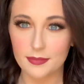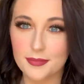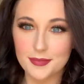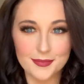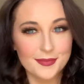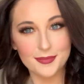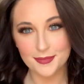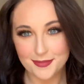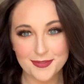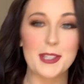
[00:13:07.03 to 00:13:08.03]
enjoyed, and
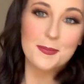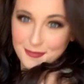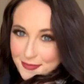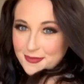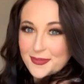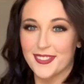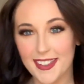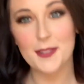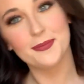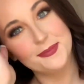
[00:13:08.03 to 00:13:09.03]
I'll see you next time.
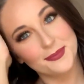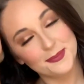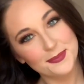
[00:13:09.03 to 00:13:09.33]
Bye.